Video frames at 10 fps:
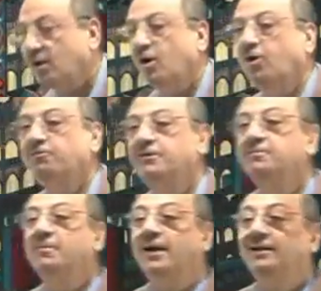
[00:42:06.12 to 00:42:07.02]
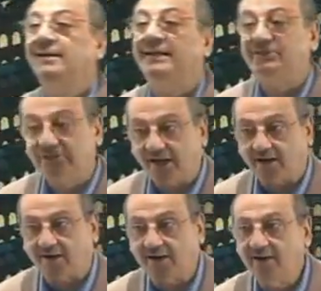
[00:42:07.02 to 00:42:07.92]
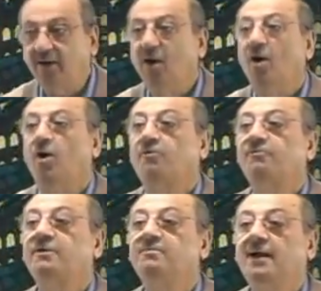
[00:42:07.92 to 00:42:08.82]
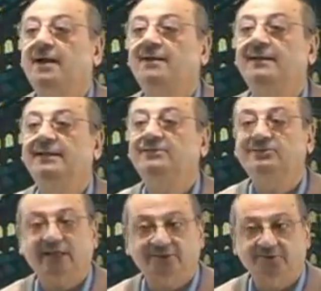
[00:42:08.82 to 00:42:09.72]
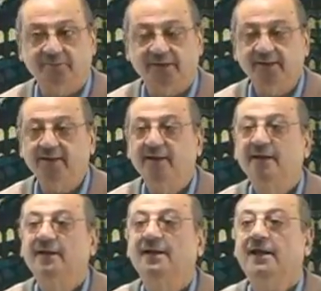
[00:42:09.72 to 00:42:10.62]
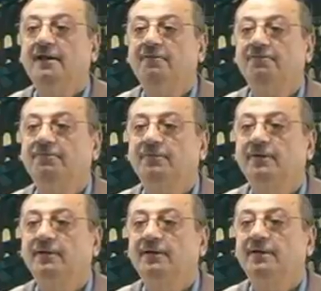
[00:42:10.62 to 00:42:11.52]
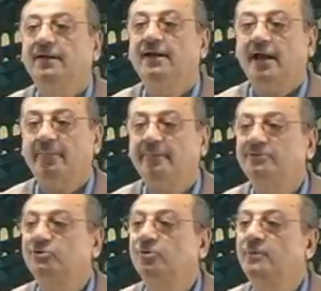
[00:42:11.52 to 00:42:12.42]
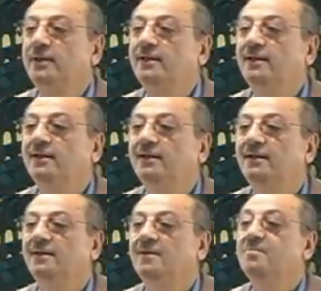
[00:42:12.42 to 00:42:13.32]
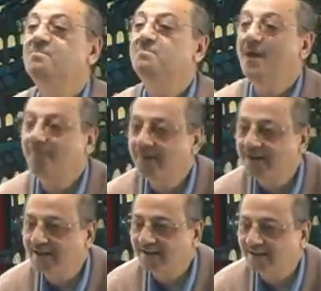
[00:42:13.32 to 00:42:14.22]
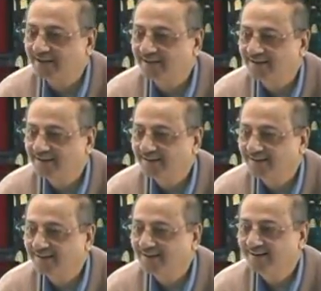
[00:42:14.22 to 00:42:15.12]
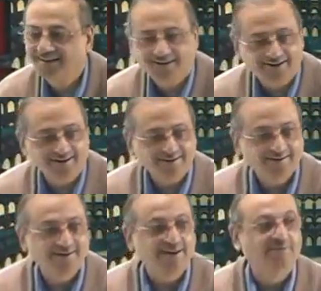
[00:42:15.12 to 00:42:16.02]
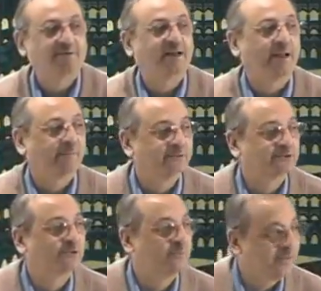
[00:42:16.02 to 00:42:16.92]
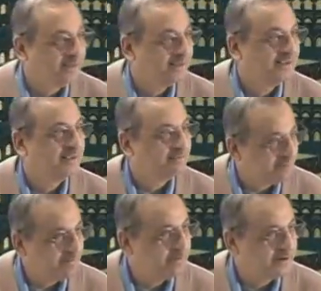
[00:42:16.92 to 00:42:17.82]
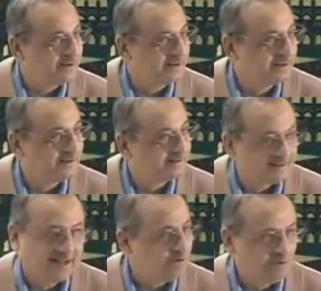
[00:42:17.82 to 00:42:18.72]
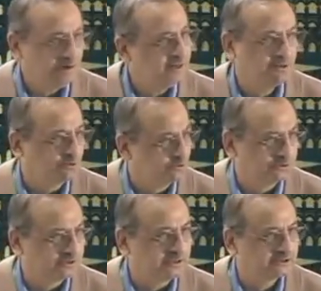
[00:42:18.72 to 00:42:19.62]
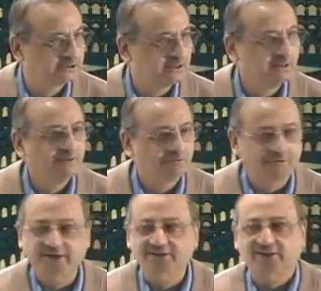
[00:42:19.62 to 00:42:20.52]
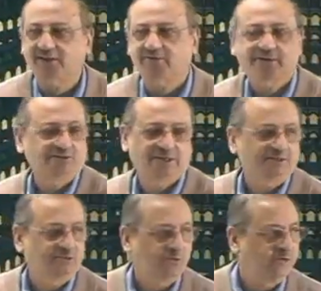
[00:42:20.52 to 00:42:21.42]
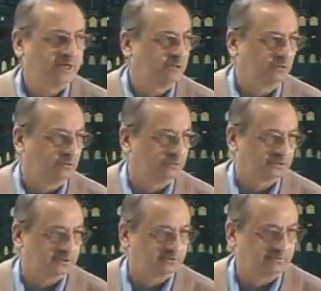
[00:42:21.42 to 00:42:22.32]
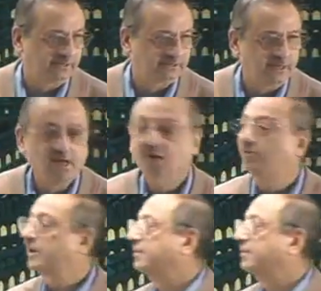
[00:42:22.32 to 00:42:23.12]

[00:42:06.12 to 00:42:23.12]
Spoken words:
or Fi Mahalli Jarrin or Fi Mahalli Jazmin if it happens to be Mabni. If it happens to be Mabni. Then only you use this phrase. Otherwise there is no need to use this phrase. Okay,